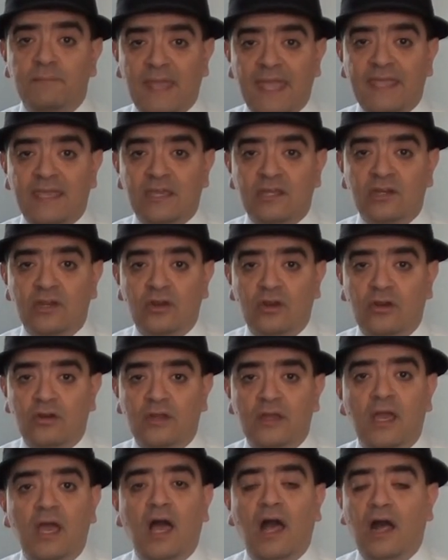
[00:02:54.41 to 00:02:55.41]
making
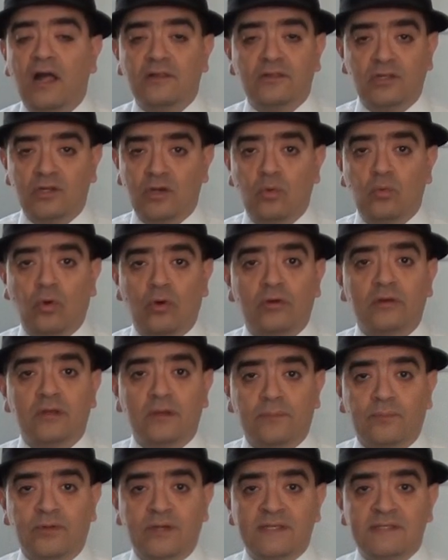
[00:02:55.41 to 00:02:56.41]
her a little
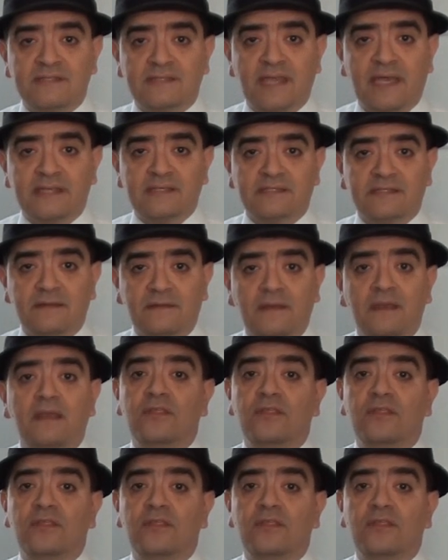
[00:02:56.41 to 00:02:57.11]
warrior princess.